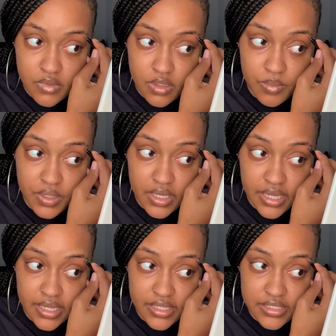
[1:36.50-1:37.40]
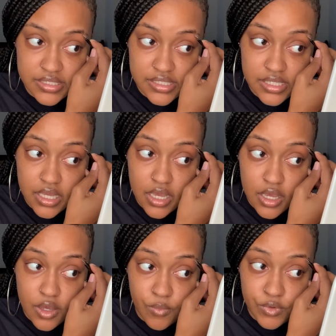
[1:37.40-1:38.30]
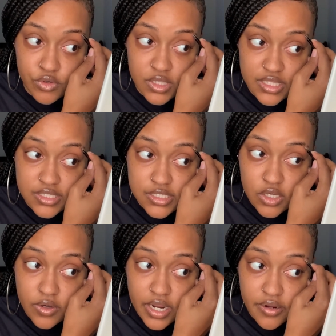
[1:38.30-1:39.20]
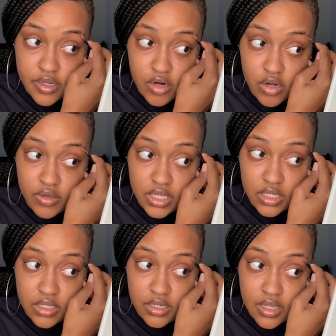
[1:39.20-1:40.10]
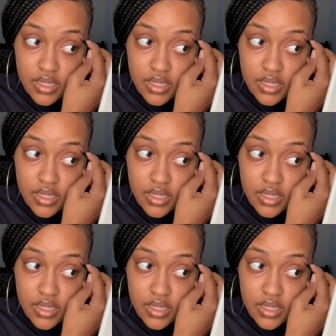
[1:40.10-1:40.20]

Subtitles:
Because when you let this whole area grow in,